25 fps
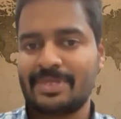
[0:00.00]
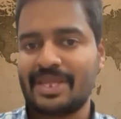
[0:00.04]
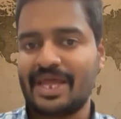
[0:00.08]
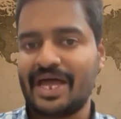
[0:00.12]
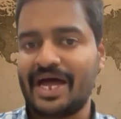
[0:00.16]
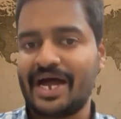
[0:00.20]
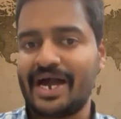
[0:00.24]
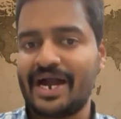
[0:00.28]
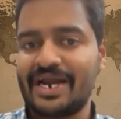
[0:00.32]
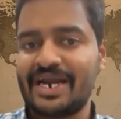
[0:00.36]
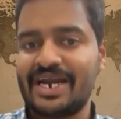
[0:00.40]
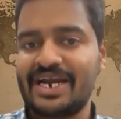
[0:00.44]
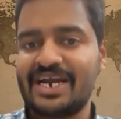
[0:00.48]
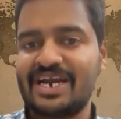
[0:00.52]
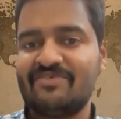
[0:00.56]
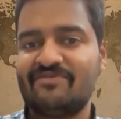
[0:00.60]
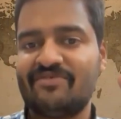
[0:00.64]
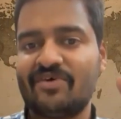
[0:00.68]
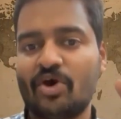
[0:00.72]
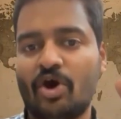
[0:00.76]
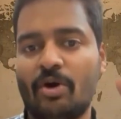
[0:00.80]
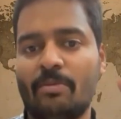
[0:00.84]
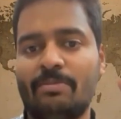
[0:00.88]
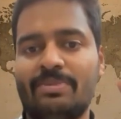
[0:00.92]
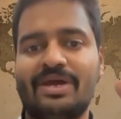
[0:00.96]
Identify
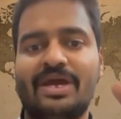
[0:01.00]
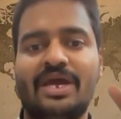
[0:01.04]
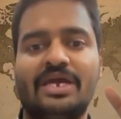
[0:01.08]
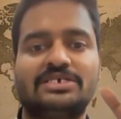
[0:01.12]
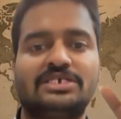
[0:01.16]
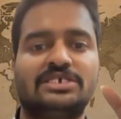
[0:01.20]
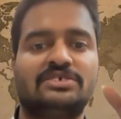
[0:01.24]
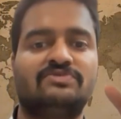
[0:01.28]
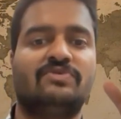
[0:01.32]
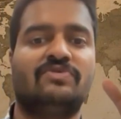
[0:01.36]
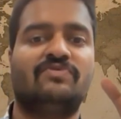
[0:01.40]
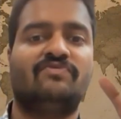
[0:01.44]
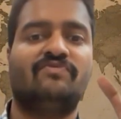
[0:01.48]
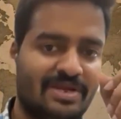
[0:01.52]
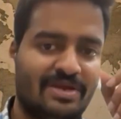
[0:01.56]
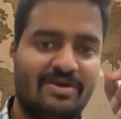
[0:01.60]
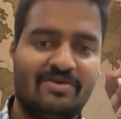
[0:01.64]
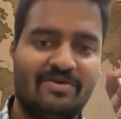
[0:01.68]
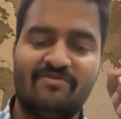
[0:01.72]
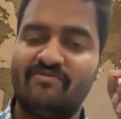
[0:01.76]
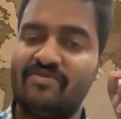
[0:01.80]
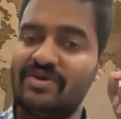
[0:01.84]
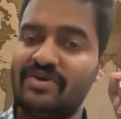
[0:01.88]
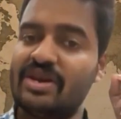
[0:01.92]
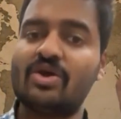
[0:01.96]
obligations with
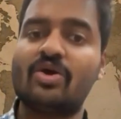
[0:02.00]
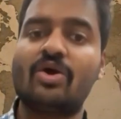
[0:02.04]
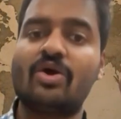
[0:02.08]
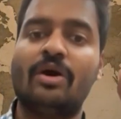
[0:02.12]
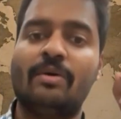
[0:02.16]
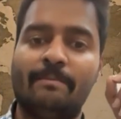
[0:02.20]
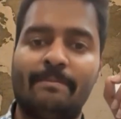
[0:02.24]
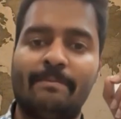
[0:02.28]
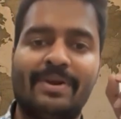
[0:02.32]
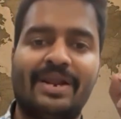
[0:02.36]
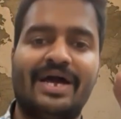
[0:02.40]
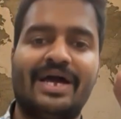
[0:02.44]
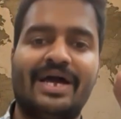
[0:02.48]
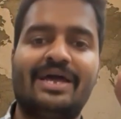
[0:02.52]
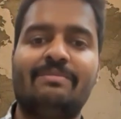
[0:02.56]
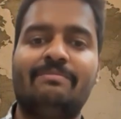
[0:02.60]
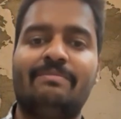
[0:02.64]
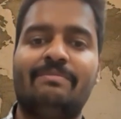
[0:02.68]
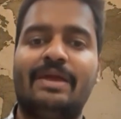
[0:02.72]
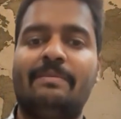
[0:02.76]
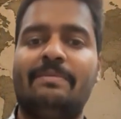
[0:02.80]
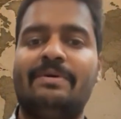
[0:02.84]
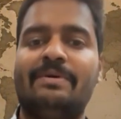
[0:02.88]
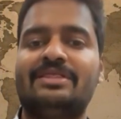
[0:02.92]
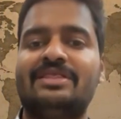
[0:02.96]
FinComply
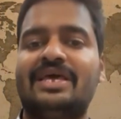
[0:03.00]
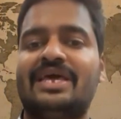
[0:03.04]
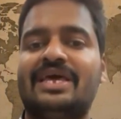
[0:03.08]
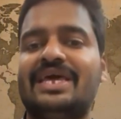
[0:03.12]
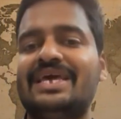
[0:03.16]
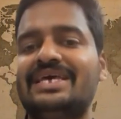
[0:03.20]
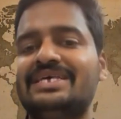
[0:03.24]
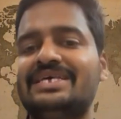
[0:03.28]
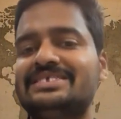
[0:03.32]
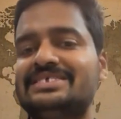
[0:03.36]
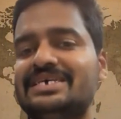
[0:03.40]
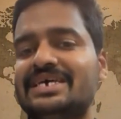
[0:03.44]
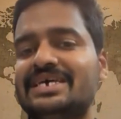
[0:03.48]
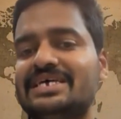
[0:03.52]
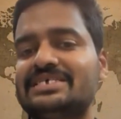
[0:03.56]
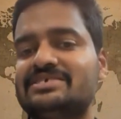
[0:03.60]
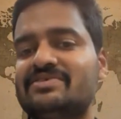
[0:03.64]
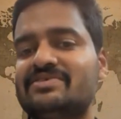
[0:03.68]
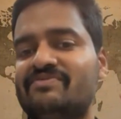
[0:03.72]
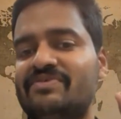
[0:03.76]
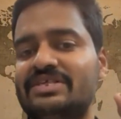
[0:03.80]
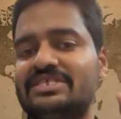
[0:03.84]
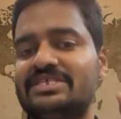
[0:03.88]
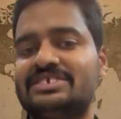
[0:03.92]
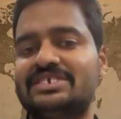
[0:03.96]
may be the easiest
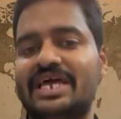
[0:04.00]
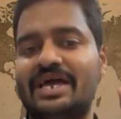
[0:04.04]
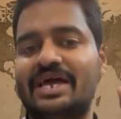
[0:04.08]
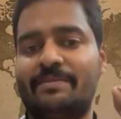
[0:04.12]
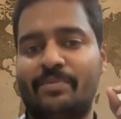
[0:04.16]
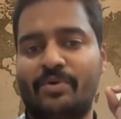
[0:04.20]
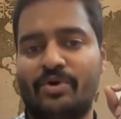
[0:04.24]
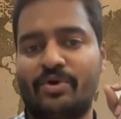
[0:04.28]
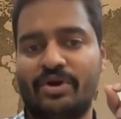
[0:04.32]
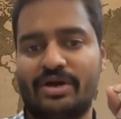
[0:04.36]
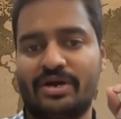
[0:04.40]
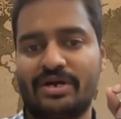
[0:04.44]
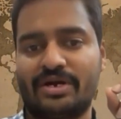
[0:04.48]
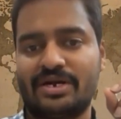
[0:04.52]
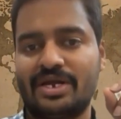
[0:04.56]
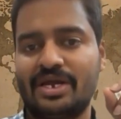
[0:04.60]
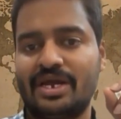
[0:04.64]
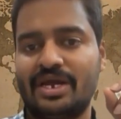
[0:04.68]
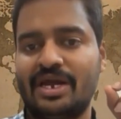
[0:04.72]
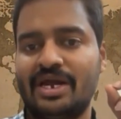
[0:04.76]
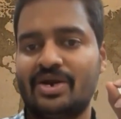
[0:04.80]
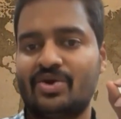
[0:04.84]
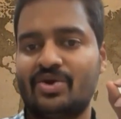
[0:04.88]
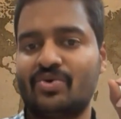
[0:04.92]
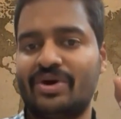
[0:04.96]
Finstack product
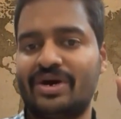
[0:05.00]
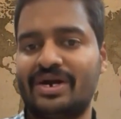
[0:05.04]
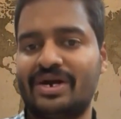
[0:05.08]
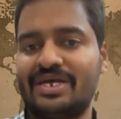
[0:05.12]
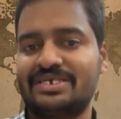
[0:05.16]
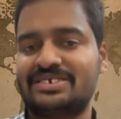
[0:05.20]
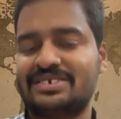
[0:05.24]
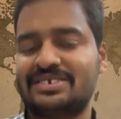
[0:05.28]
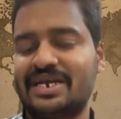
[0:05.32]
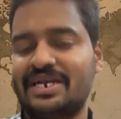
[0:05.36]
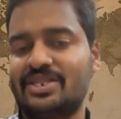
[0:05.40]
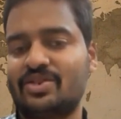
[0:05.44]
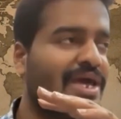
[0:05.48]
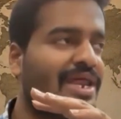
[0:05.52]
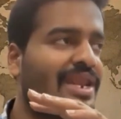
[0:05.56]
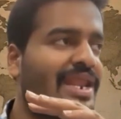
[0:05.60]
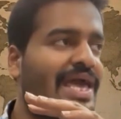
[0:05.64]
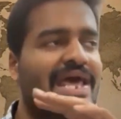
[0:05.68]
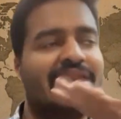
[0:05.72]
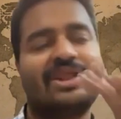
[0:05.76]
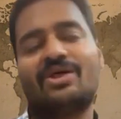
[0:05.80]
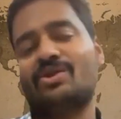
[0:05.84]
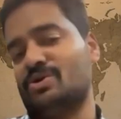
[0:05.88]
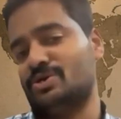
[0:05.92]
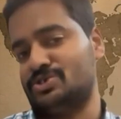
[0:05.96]
to understand an
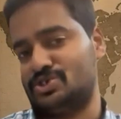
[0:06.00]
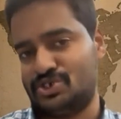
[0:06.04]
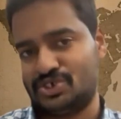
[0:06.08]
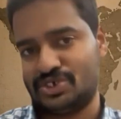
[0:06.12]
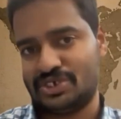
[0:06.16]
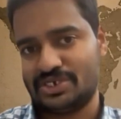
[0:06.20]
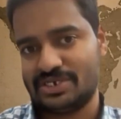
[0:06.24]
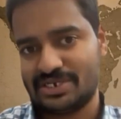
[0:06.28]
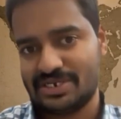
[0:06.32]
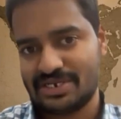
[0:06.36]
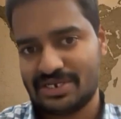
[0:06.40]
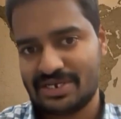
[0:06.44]
analogy.